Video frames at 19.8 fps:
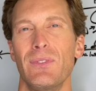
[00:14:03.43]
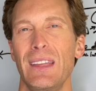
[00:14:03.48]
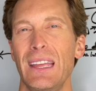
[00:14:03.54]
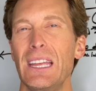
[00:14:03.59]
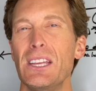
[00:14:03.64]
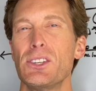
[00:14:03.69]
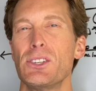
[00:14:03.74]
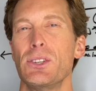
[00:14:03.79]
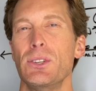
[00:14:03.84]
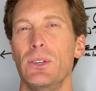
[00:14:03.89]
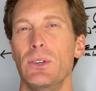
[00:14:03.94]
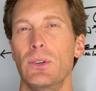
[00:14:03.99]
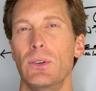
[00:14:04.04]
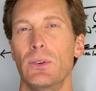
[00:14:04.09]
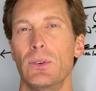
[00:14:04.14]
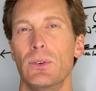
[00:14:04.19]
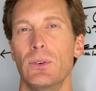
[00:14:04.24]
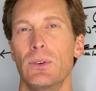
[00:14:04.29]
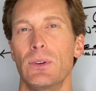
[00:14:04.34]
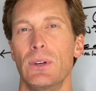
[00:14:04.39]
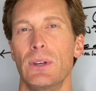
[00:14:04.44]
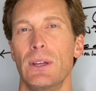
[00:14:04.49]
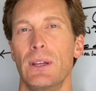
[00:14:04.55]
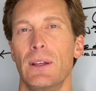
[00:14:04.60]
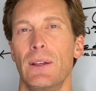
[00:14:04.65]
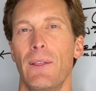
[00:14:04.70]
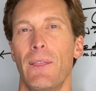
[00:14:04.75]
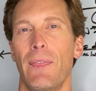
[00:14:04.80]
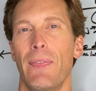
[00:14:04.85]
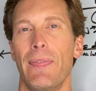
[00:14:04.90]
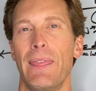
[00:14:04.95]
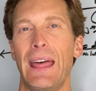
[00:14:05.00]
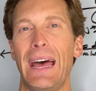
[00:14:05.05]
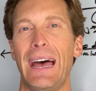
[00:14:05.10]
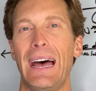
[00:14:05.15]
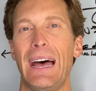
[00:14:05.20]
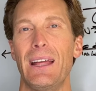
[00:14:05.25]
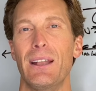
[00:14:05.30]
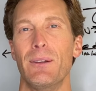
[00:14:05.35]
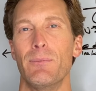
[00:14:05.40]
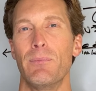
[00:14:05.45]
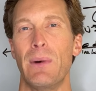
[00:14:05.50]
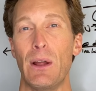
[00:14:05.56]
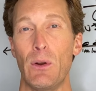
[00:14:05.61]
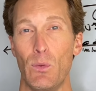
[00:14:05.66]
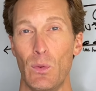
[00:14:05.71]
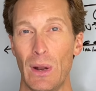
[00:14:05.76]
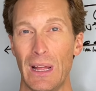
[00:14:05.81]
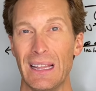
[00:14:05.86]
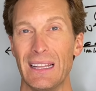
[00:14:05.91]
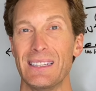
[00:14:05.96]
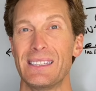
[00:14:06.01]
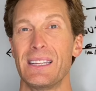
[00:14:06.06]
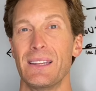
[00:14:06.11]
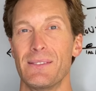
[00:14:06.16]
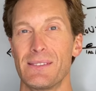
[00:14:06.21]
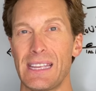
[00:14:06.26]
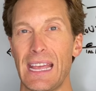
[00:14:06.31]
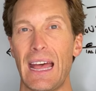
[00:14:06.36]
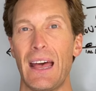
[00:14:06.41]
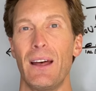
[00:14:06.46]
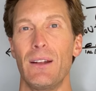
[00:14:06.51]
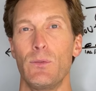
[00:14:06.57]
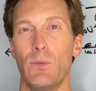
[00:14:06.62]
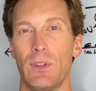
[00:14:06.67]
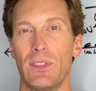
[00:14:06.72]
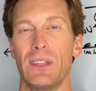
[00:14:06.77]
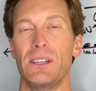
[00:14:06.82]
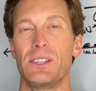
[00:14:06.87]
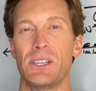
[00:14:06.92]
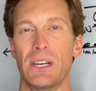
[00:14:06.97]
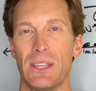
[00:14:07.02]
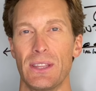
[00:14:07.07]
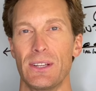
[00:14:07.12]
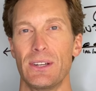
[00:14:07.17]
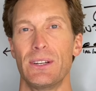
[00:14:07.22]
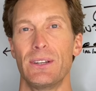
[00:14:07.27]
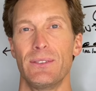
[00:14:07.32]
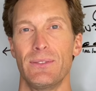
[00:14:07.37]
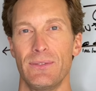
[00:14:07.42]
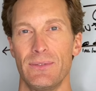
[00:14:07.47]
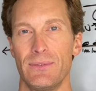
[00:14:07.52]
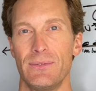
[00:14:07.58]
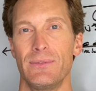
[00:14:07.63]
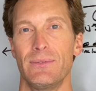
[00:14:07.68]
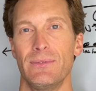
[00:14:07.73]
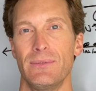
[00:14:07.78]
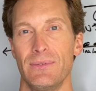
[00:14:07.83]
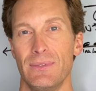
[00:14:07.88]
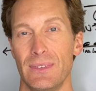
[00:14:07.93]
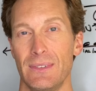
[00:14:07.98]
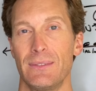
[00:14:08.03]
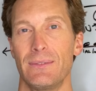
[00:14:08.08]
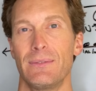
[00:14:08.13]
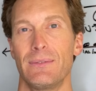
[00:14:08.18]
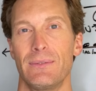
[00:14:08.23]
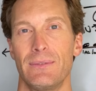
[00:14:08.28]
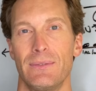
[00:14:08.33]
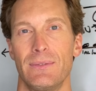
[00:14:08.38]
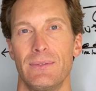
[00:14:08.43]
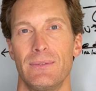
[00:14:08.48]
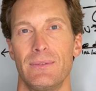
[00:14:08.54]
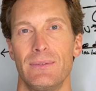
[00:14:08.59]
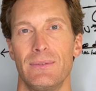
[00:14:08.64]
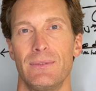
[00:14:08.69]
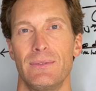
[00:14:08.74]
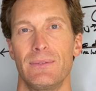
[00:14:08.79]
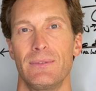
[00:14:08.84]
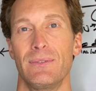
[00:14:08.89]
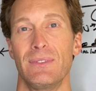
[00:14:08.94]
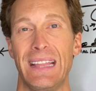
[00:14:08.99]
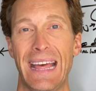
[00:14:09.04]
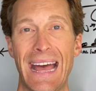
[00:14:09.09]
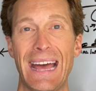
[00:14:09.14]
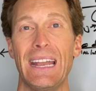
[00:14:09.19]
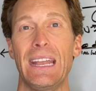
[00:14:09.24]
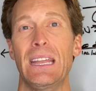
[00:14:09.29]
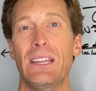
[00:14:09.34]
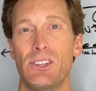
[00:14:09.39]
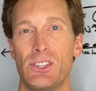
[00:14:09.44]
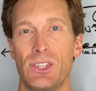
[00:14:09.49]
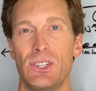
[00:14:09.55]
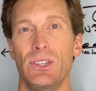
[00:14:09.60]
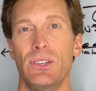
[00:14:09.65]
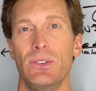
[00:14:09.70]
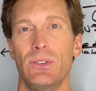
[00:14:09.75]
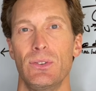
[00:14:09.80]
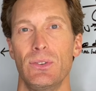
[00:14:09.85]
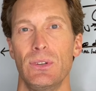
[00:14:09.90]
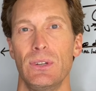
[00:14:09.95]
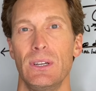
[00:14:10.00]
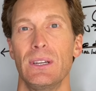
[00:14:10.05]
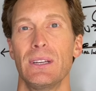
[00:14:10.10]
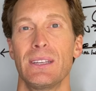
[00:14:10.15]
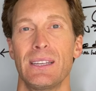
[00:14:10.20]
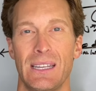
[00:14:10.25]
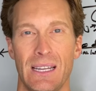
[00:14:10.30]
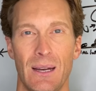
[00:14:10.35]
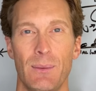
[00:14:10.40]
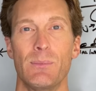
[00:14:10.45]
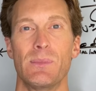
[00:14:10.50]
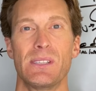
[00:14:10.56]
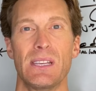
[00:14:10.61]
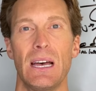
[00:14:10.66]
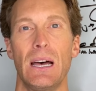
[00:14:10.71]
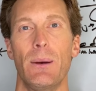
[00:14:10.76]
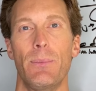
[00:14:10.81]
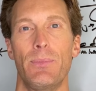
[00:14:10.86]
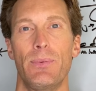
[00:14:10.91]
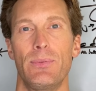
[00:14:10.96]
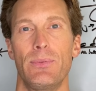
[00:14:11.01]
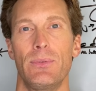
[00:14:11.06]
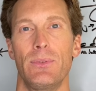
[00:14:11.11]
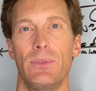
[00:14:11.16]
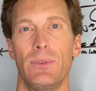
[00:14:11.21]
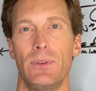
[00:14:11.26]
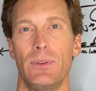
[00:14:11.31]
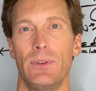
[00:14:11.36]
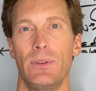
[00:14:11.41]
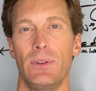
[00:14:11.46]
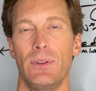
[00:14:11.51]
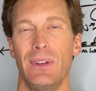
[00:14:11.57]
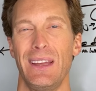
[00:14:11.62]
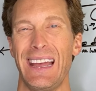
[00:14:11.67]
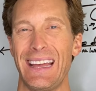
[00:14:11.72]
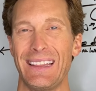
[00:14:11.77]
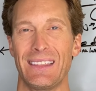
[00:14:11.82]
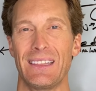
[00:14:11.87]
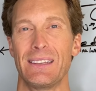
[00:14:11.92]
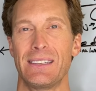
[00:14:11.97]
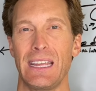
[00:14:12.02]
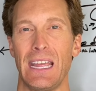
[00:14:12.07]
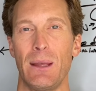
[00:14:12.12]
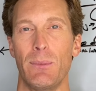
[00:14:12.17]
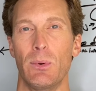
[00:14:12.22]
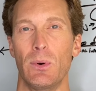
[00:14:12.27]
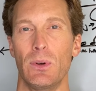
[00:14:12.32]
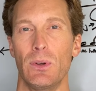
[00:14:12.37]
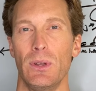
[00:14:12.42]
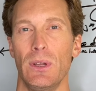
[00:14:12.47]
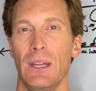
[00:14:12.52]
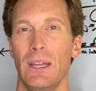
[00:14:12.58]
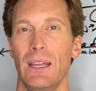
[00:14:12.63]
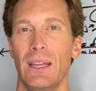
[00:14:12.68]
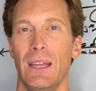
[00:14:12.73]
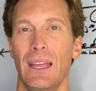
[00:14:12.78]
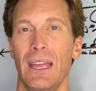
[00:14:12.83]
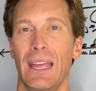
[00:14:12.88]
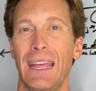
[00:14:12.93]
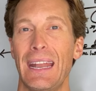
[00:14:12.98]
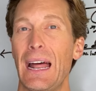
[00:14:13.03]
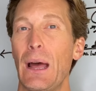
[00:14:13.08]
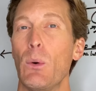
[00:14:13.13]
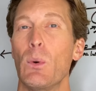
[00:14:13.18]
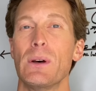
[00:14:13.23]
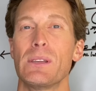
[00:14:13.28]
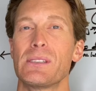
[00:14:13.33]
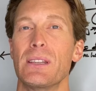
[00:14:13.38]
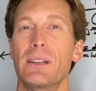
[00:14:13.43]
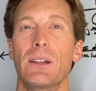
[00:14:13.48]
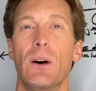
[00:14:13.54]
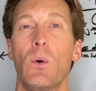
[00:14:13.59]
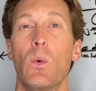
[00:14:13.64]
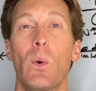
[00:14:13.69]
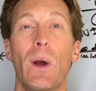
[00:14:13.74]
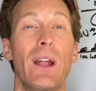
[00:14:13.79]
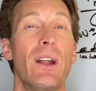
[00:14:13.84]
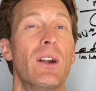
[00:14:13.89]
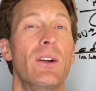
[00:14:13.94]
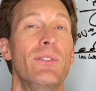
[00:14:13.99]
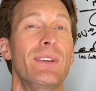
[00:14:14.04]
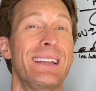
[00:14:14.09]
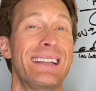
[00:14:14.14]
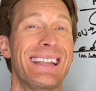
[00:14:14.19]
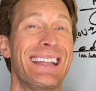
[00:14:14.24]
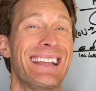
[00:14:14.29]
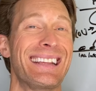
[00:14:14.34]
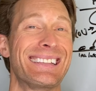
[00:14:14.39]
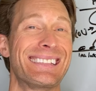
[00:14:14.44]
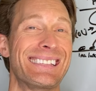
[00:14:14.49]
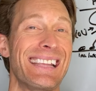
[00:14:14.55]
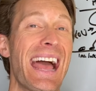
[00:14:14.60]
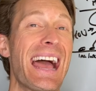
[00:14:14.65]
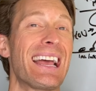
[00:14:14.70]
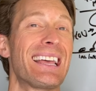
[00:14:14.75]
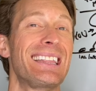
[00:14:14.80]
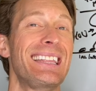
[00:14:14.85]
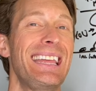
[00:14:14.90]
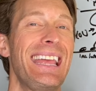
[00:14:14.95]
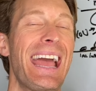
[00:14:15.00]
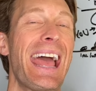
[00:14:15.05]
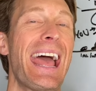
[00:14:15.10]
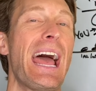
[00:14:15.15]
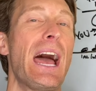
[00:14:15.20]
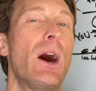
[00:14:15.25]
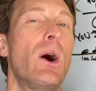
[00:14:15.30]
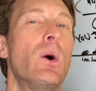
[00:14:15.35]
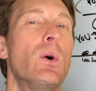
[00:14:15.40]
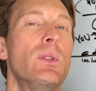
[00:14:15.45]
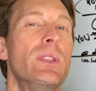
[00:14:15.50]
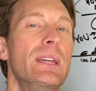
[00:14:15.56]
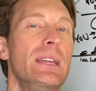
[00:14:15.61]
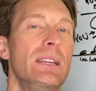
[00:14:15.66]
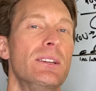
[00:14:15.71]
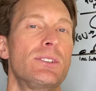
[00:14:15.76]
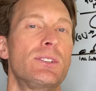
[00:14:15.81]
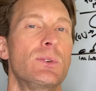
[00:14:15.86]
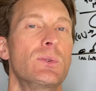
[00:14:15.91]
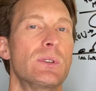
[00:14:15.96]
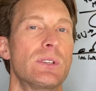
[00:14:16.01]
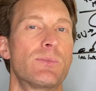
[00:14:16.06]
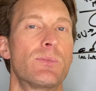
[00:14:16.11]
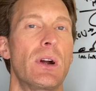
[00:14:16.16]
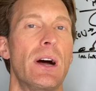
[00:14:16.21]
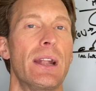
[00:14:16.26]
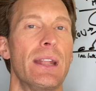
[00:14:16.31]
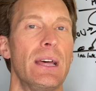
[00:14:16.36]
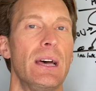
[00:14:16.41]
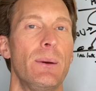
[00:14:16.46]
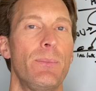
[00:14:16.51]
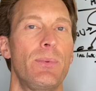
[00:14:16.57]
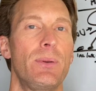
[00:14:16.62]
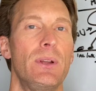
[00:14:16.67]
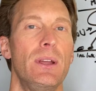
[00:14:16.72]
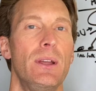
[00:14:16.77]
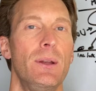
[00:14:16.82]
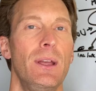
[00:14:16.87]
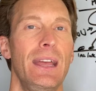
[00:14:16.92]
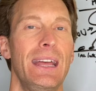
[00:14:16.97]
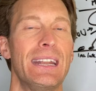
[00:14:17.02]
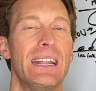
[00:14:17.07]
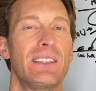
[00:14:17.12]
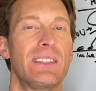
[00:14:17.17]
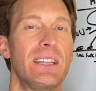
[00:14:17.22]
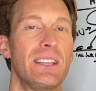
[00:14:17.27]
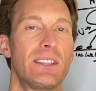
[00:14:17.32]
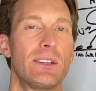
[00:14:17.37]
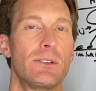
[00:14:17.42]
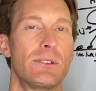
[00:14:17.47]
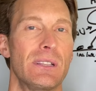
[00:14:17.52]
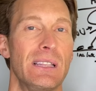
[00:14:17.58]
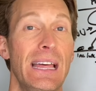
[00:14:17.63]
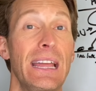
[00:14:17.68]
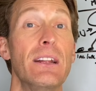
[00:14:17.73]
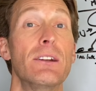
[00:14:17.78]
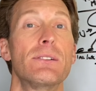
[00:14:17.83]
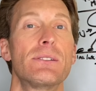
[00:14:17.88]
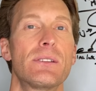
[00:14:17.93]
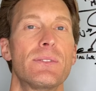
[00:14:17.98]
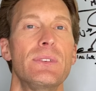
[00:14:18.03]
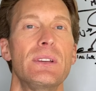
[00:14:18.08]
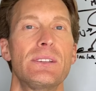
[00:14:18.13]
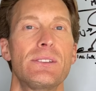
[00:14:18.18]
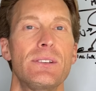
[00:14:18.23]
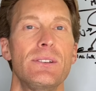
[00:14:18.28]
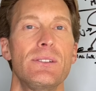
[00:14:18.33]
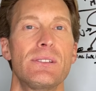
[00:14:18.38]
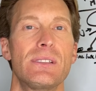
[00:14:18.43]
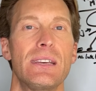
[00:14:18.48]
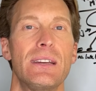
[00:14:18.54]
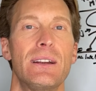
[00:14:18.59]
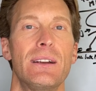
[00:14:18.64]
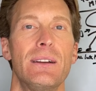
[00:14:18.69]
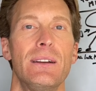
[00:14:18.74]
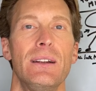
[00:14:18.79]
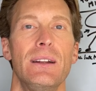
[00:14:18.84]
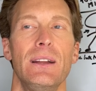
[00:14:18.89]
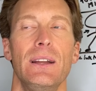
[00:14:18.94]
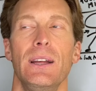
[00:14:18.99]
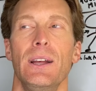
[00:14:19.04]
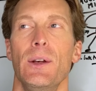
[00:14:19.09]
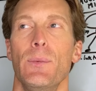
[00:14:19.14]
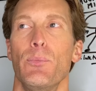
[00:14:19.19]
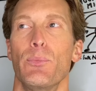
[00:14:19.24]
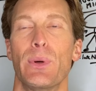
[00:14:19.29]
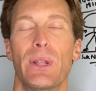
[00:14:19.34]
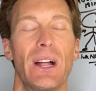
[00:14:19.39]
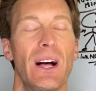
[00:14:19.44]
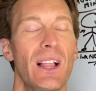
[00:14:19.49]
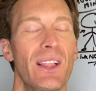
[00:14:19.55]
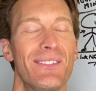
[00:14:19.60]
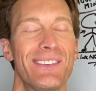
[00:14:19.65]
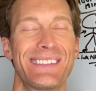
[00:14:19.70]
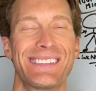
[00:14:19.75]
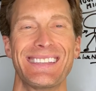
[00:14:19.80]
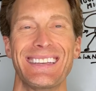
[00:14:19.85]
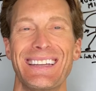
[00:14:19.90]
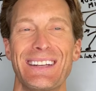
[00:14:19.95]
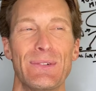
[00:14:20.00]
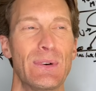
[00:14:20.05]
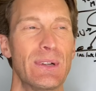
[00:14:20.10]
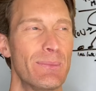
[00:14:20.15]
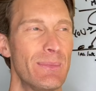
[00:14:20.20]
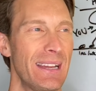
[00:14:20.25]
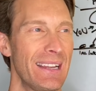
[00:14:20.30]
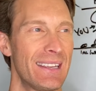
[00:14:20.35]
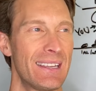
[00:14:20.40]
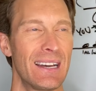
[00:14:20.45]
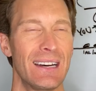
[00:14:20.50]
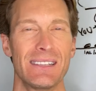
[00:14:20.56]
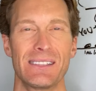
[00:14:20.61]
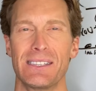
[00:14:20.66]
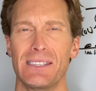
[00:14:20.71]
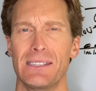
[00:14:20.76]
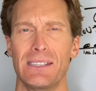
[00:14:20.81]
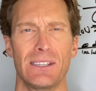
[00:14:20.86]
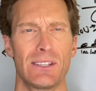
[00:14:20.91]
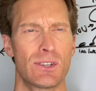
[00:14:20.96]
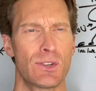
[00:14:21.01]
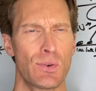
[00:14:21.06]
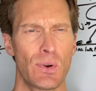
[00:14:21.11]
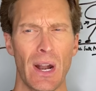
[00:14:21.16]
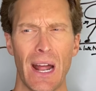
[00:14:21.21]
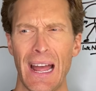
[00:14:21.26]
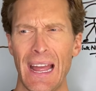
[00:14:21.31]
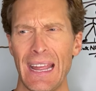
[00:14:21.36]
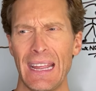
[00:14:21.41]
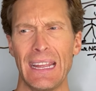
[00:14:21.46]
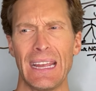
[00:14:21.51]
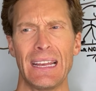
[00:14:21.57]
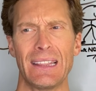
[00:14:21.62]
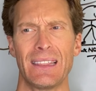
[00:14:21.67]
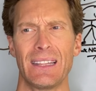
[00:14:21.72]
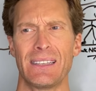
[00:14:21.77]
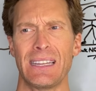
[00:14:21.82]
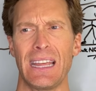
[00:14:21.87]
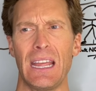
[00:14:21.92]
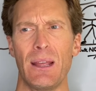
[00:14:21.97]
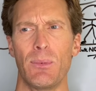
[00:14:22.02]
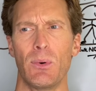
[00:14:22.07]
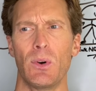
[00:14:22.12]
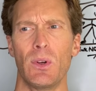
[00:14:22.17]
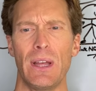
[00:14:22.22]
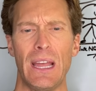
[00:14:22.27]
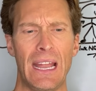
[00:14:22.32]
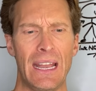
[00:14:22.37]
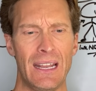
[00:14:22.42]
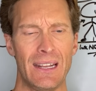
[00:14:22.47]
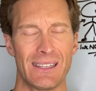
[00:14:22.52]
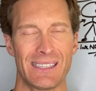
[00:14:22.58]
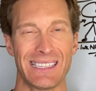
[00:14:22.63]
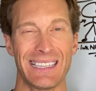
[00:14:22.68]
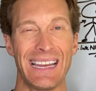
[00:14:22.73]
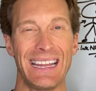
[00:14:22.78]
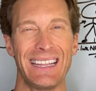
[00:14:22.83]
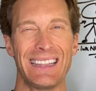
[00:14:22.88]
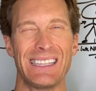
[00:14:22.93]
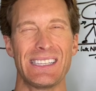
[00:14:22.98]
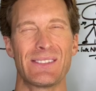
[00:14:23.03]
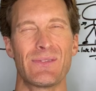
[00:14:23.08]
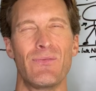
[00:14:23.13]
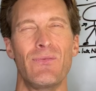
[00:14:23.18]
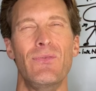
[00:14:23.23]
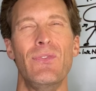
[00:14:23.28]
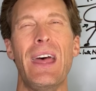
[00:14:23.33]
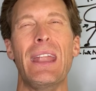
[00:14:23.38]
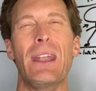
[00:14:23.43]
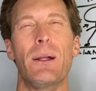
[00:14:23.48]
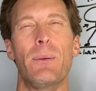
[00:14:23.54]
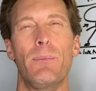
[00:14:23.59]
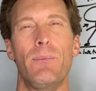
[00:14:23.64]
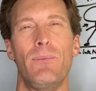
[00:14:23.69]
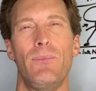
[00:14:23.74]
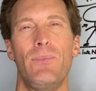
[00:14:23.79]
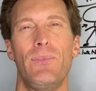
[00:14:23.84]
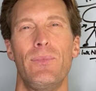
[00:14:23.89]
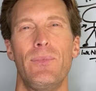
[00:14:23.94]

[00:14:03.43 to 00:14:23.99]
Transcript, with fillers: issue that my relatives had with each other, that issue comes up at the table. And I wasn't aware of exactly how the issue was brought up. And I think there are layers of issues there. But all of a sudden, one of my cousins is crying at the table, and it's like this venom.